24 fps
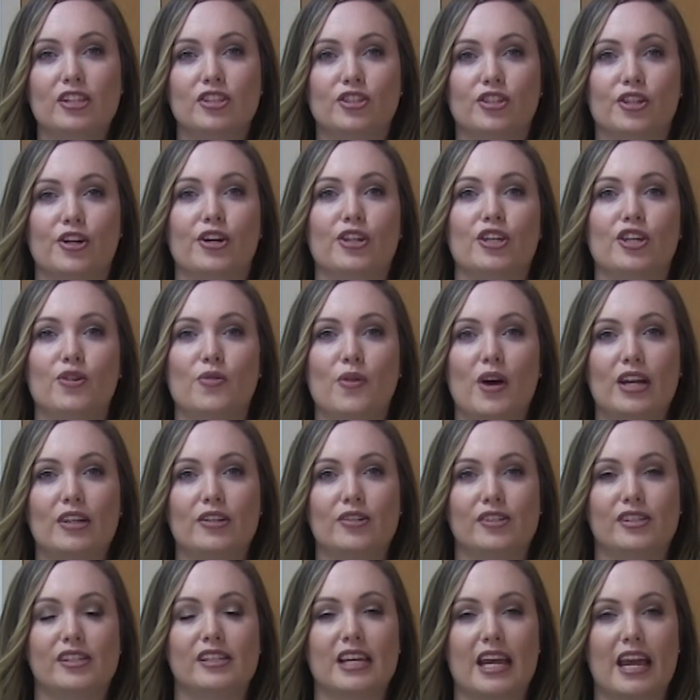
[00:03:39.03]
sure you
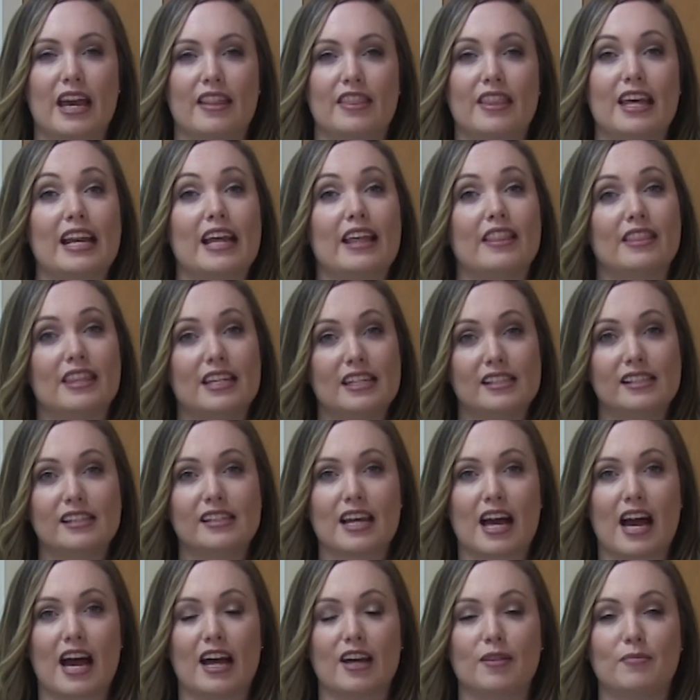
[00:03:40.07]
understand that at this
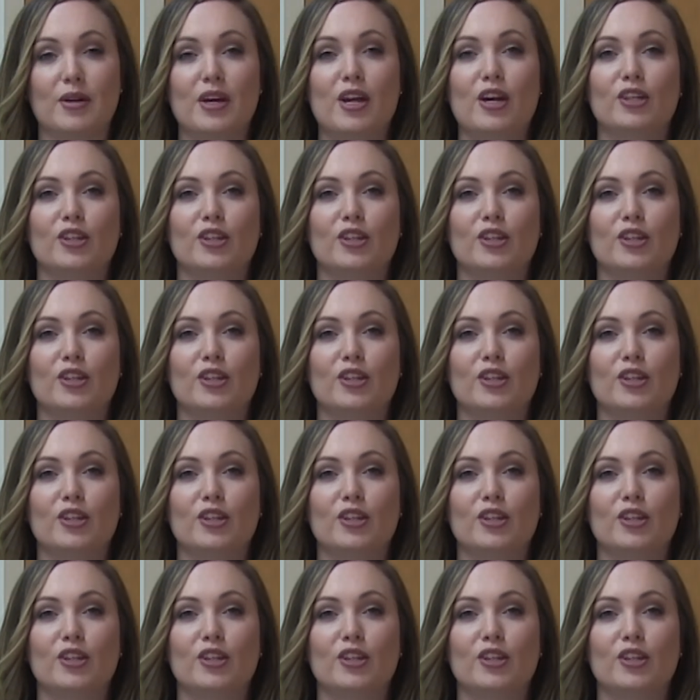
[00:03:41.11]
time,